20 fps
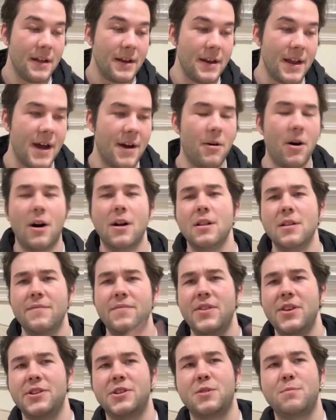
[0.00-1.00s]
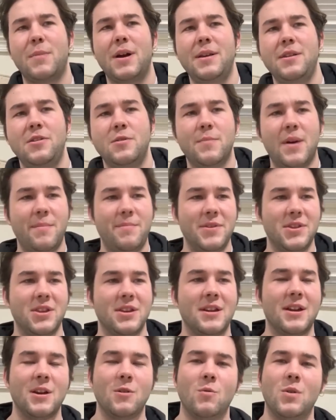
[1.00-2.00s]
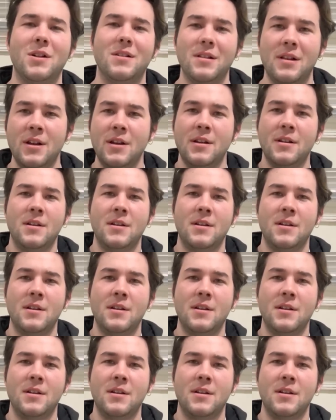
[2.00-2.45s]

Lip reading: Now, all of this you might be thinking, well,